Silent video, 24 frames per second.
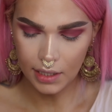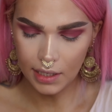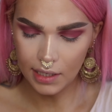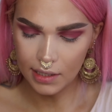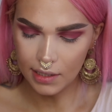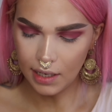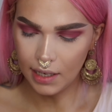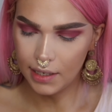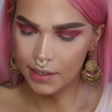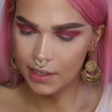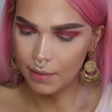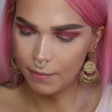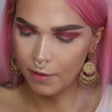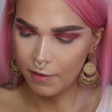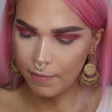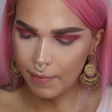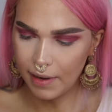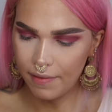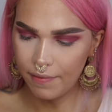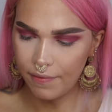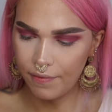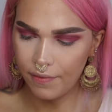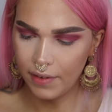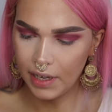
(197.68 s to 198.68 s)
These are some of
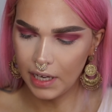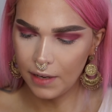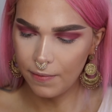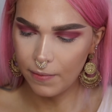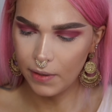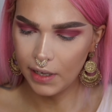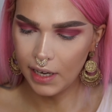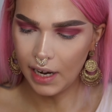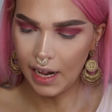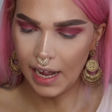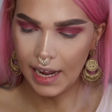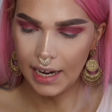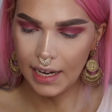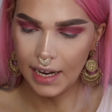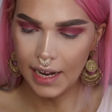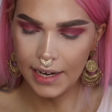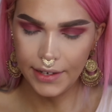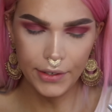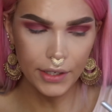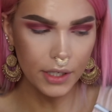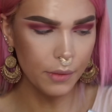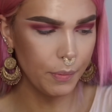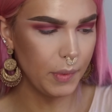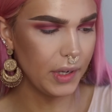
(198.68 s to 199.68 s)
my favorite
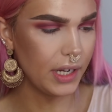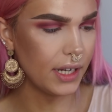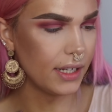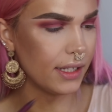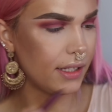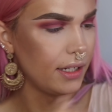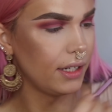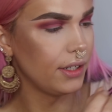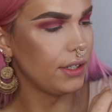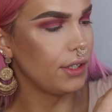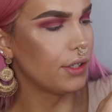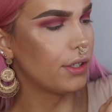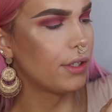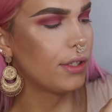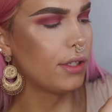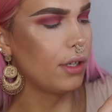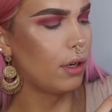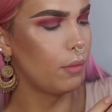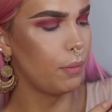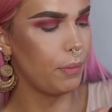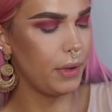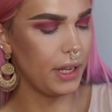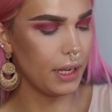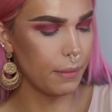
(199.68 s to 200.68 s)
eyeliners because they're just
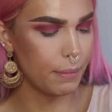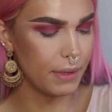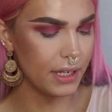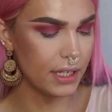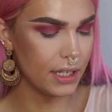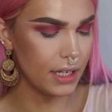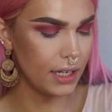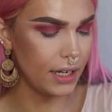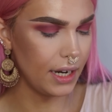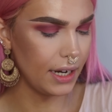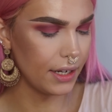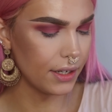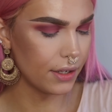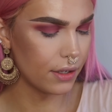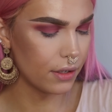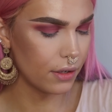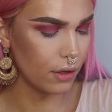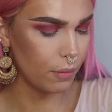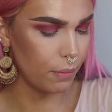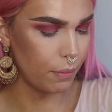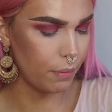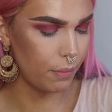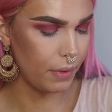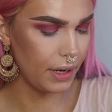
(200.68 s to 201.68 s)
so pigmented and
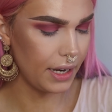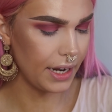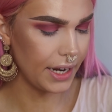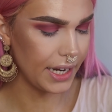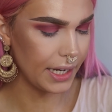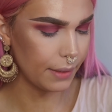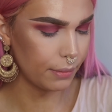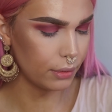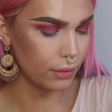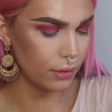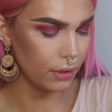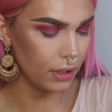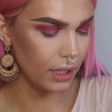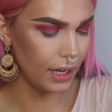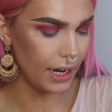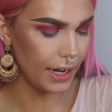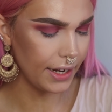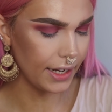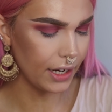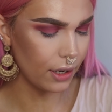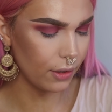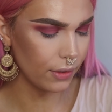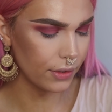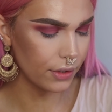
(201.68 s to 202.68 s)
so blendable,
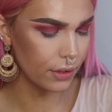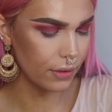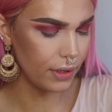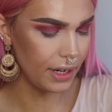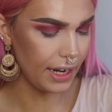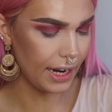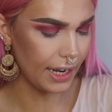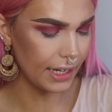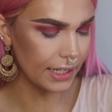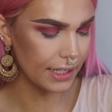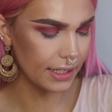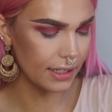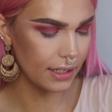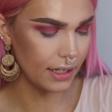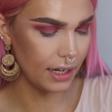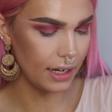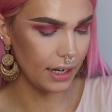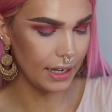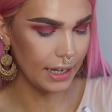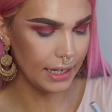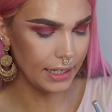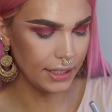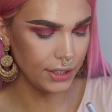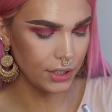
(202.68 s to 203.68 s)
and they also last
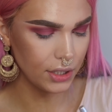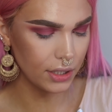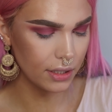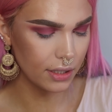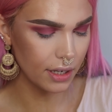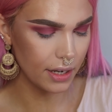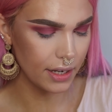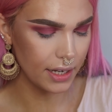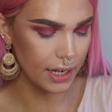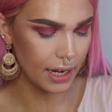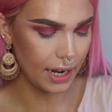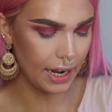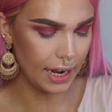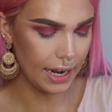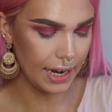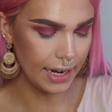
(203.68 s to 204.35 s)
ages on the